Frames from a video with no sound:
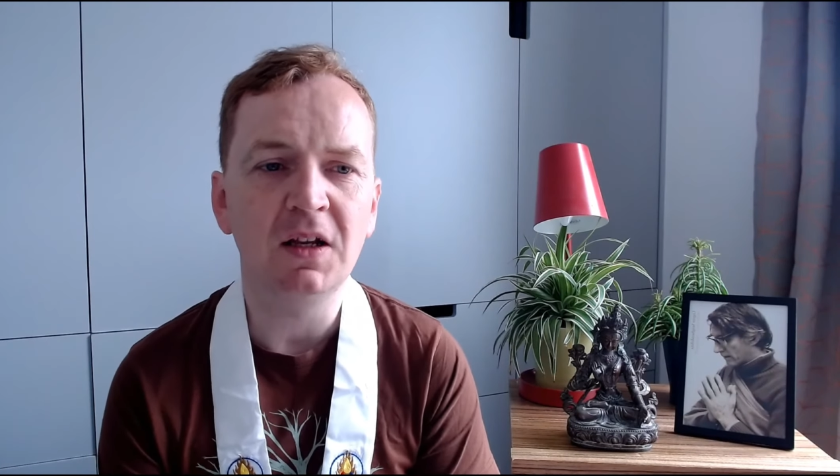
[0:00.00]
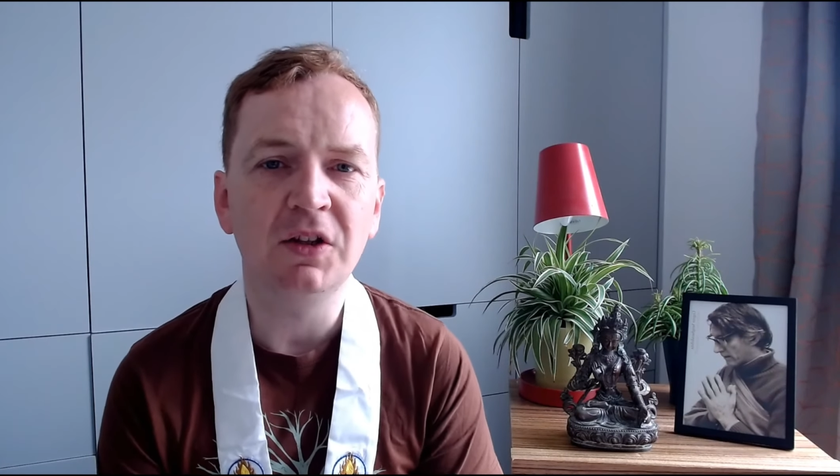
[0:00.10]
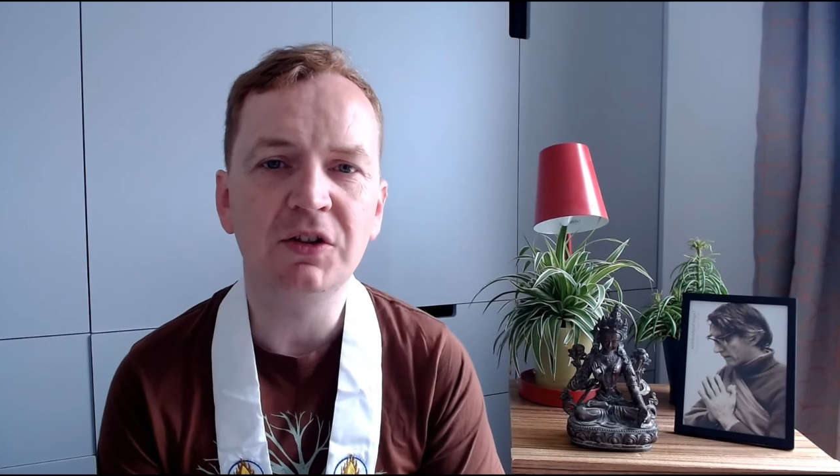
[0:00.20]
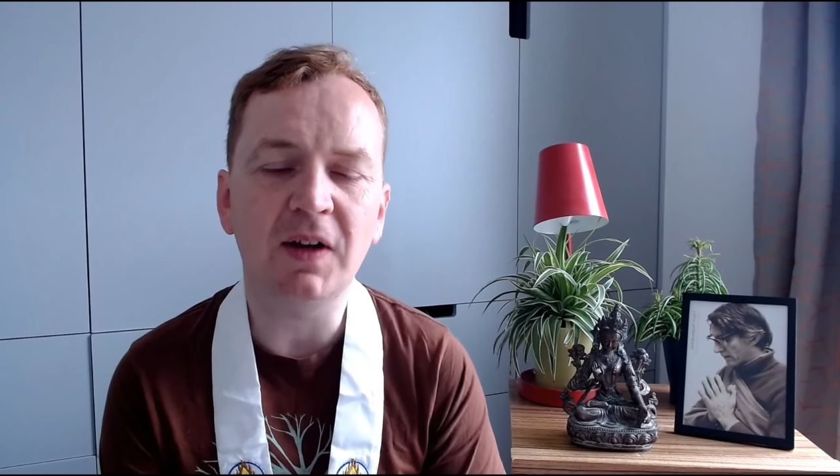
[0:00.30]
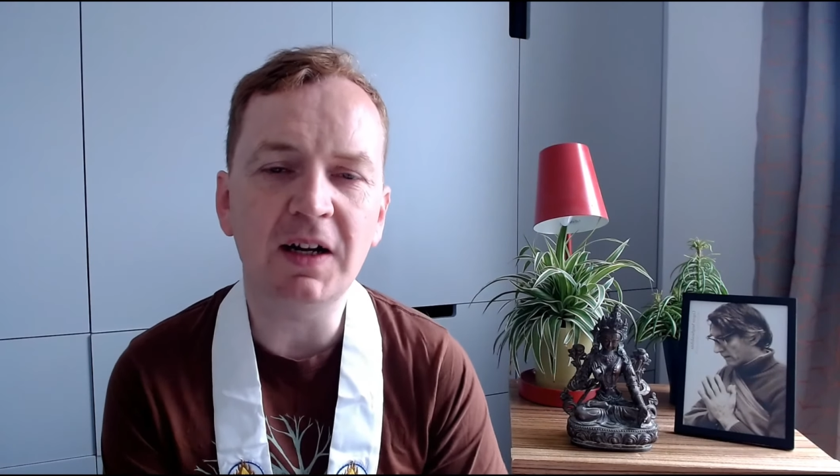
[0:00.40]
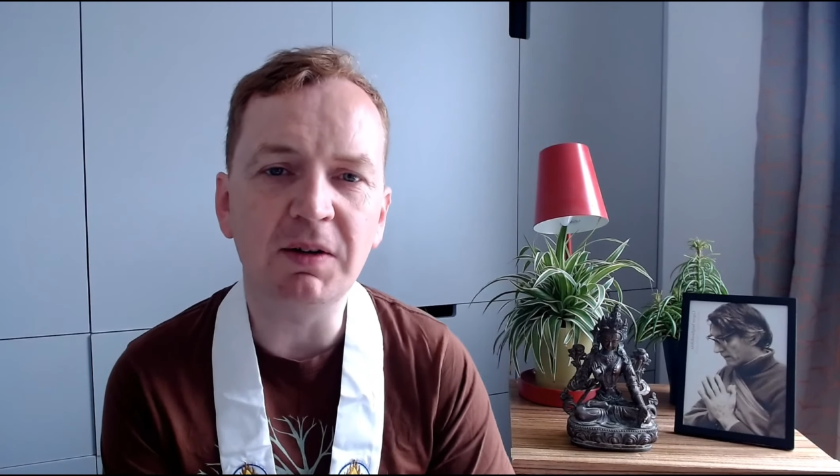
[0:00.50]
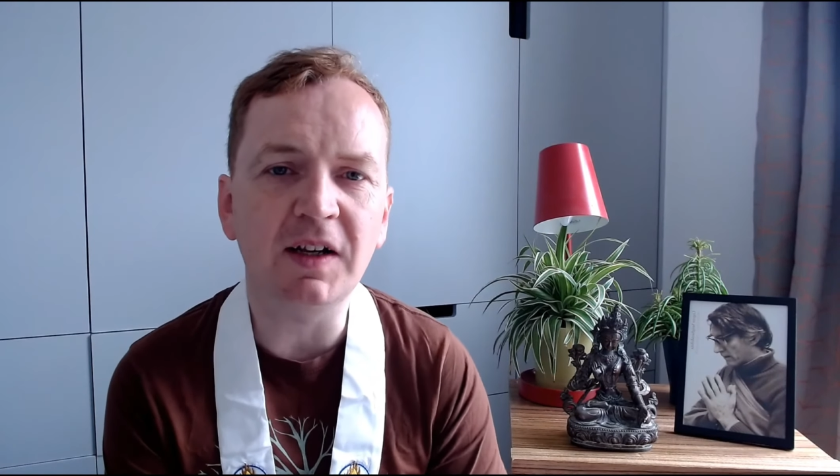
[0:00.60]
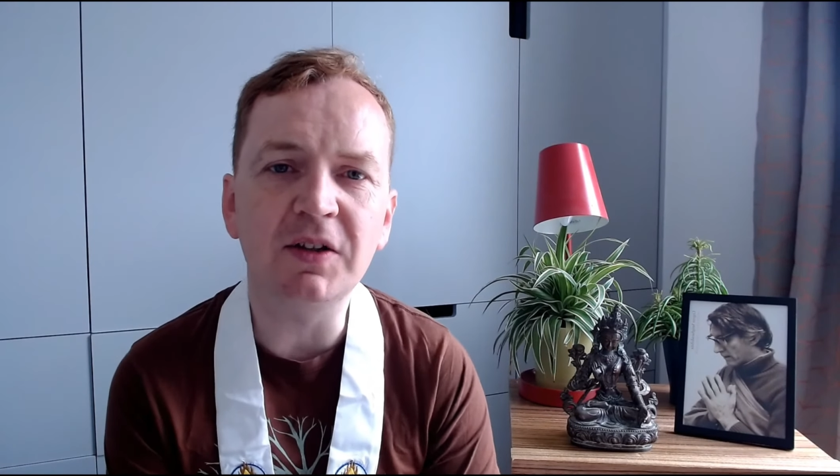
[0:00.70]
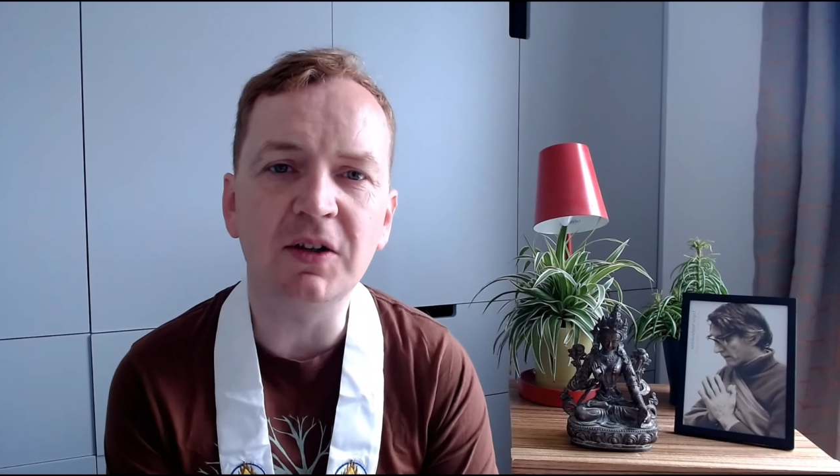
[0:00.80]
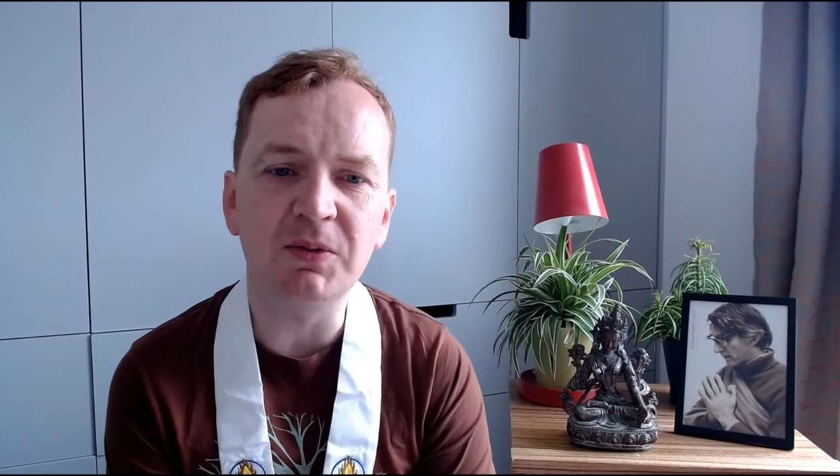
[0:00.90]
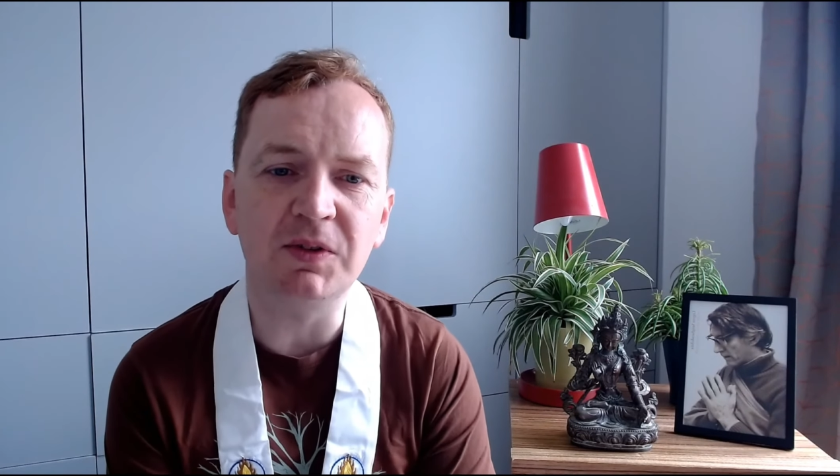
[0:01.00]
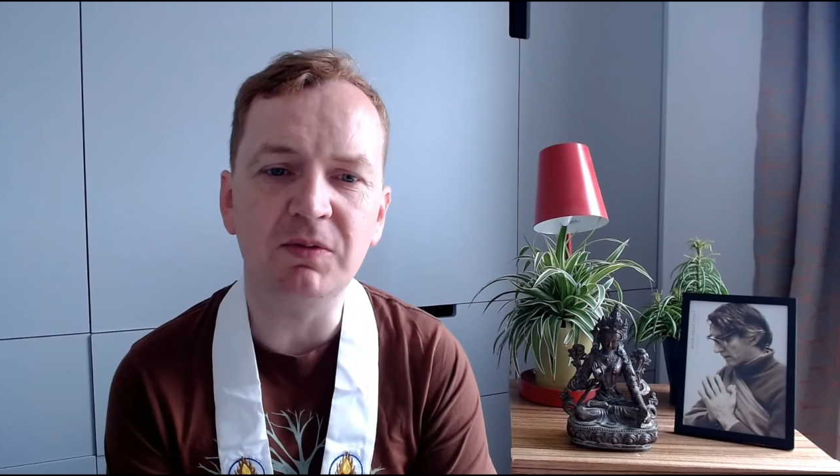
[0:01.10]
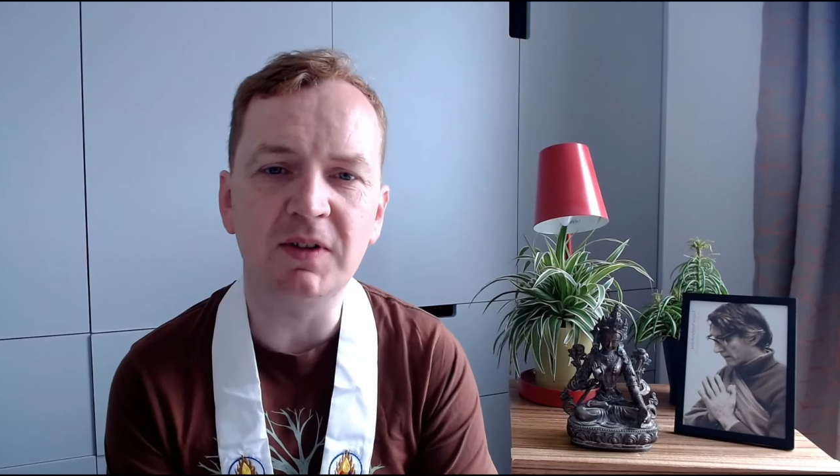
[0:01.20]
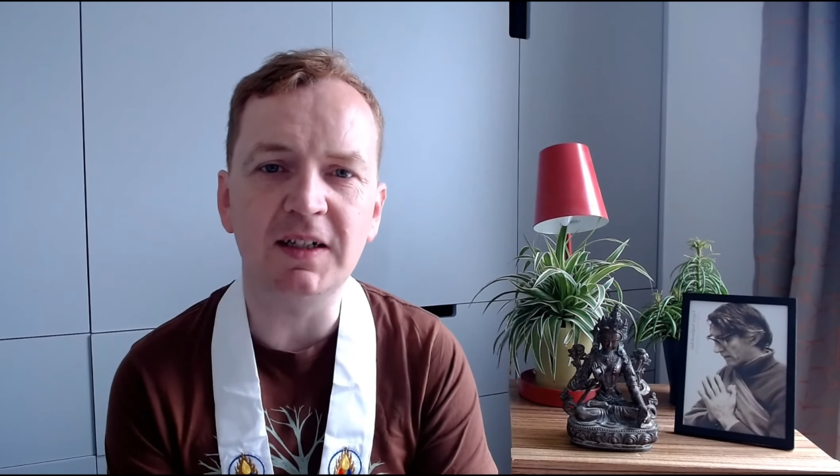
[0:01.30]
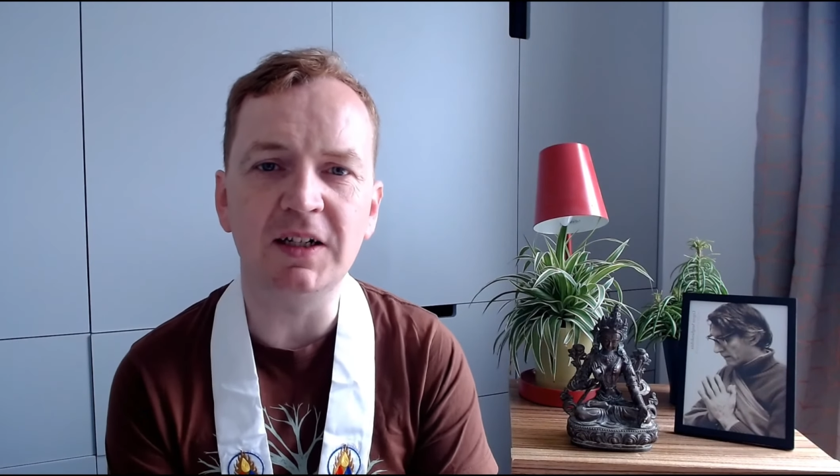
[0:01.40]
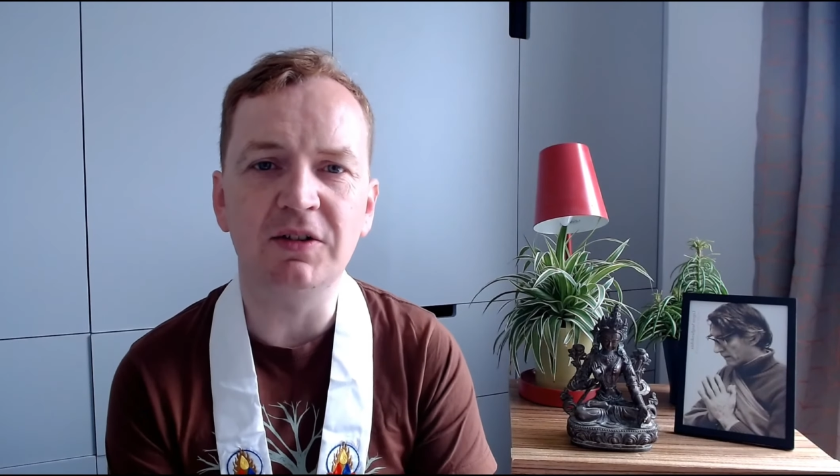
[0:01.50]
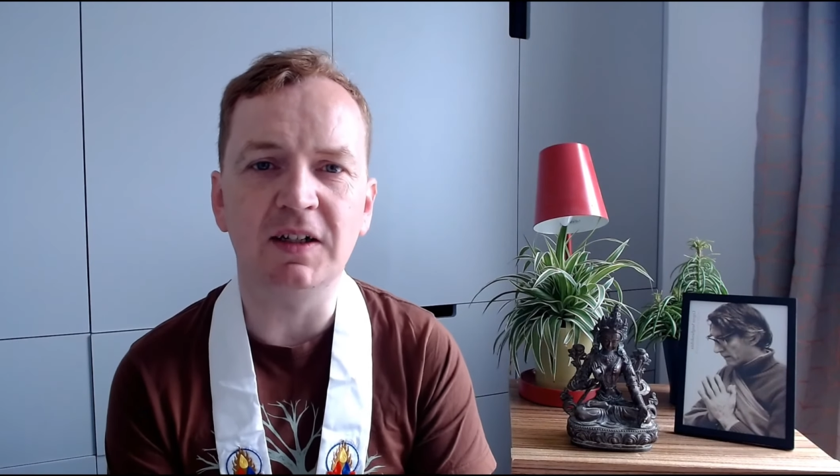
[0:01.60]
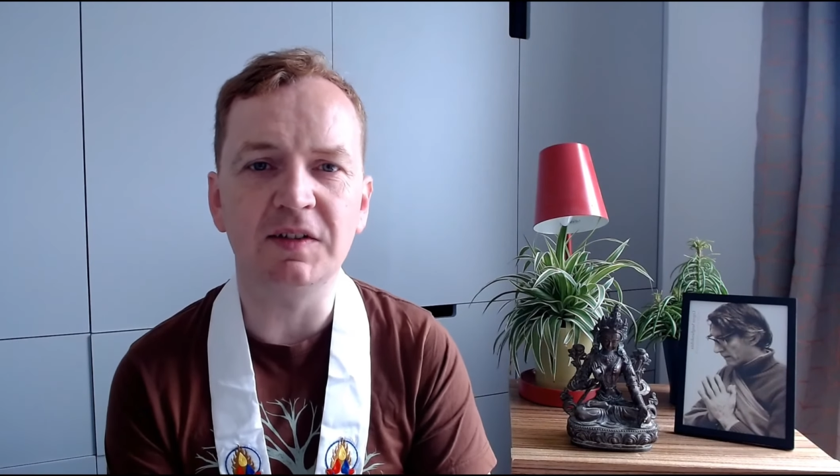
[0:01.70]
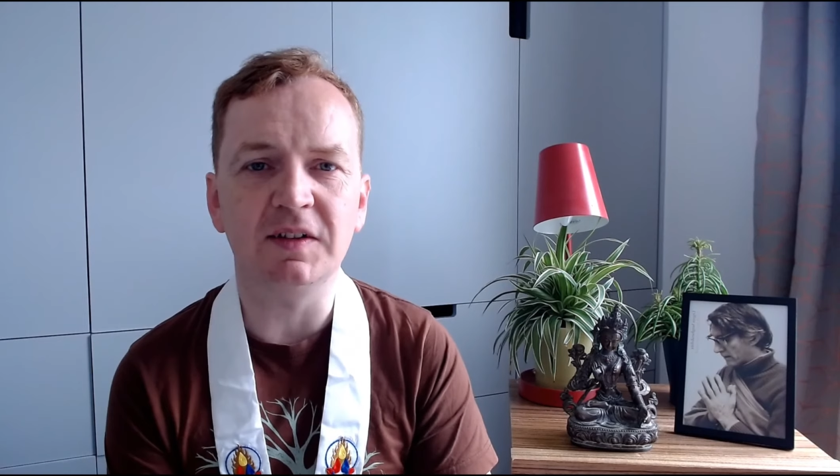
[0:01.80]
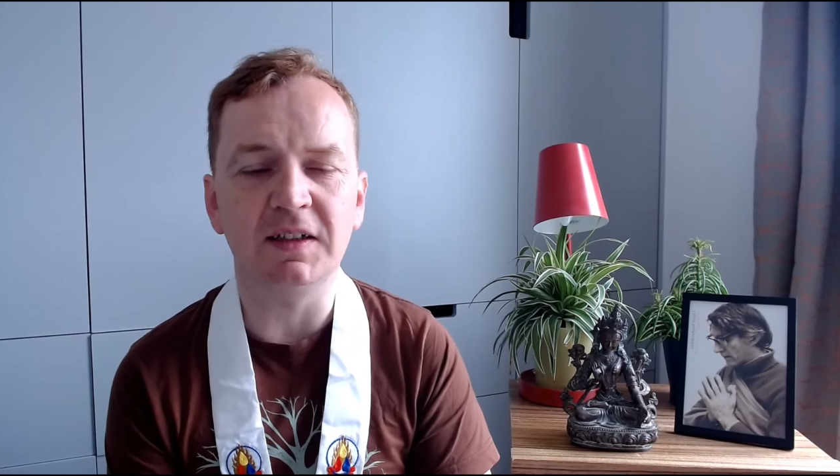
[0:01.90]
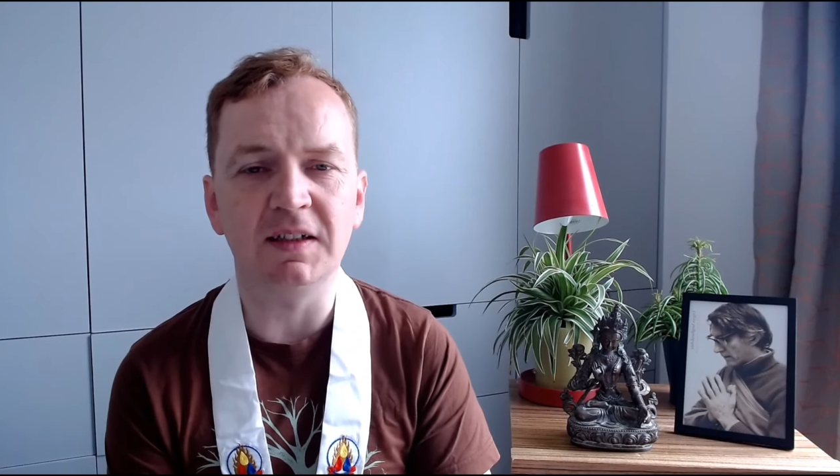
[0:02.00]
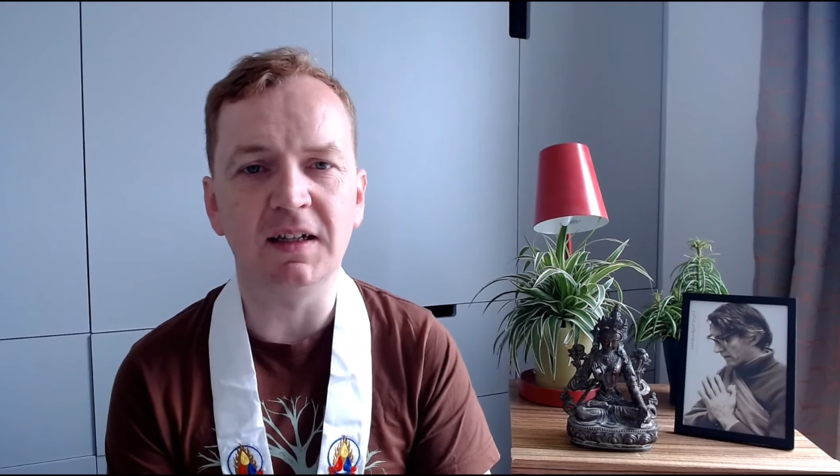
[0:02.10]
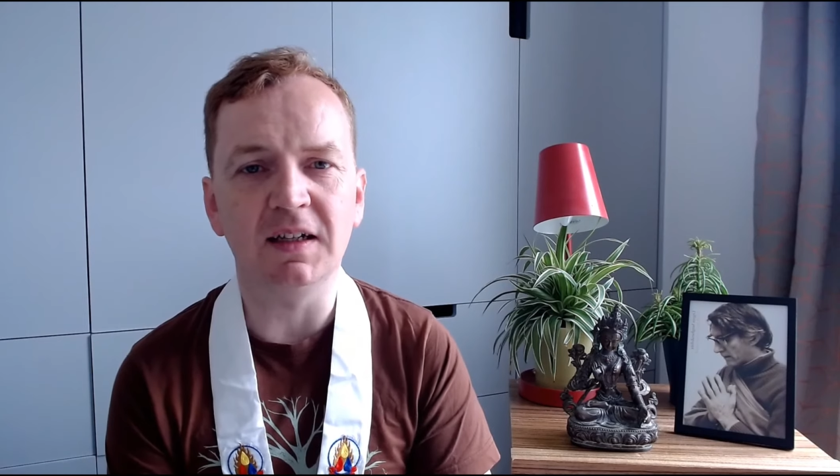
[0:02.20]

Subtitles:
So anyways, I thought it was a really interesting